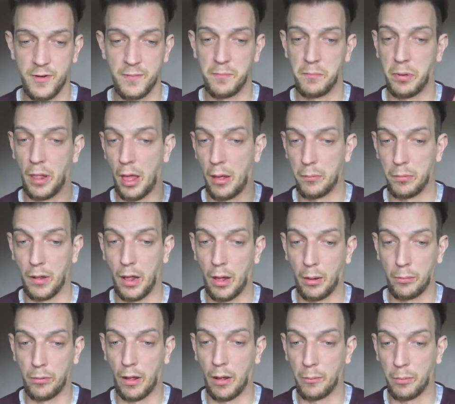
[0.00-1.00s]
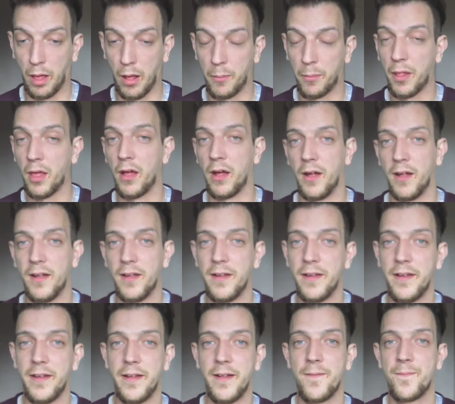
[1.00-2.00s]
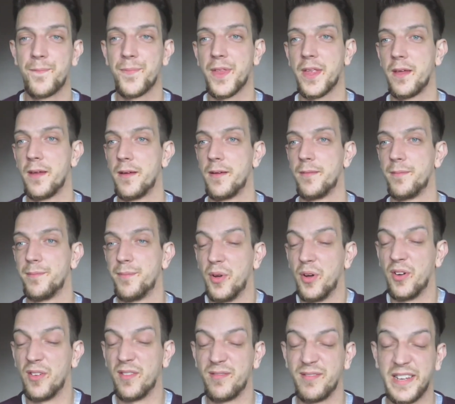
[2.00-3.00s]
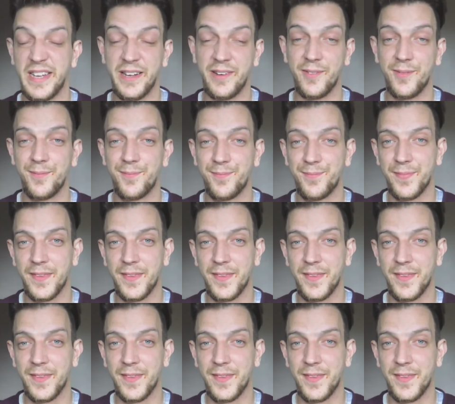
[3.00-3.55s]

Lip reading: and blah blah blah blah blah. But you know,